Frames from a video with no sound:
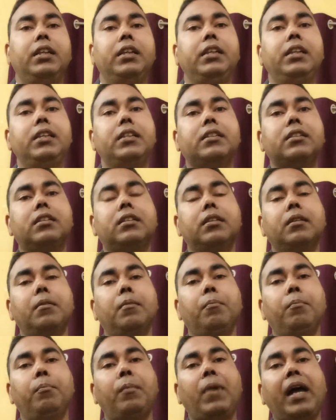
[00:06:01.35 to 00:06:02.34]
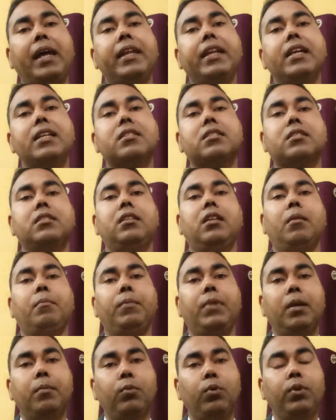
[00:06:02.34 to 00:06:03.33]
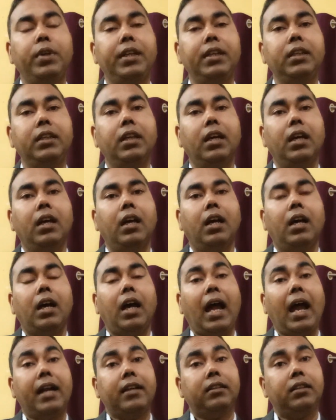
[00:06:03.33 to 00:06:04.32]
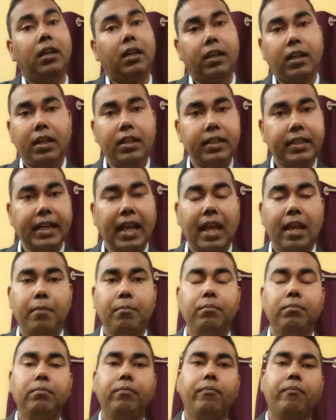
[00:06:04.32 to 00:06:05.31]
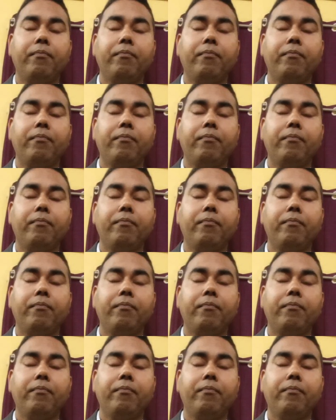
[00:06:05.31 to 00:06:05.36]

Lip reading: it manages the memory at the runtime